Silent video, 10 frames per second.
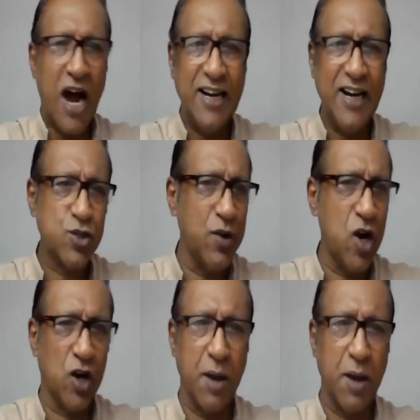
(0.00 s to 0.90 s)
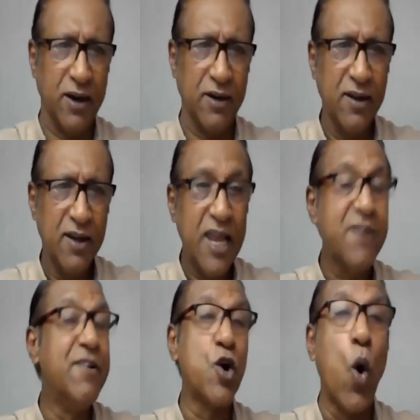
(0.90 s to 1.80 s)
cardinals will not come in,
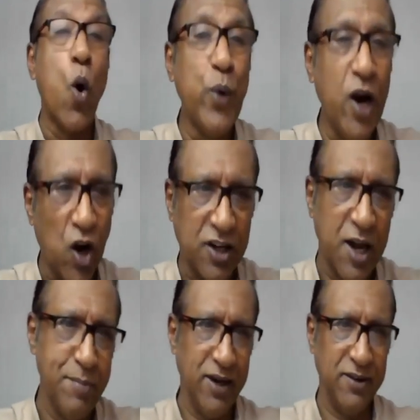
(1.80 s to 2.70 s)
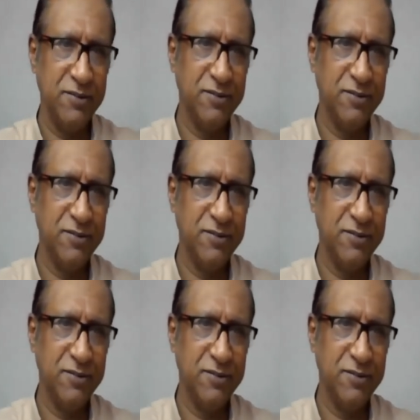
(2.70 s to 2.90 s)
even Rome will not come in.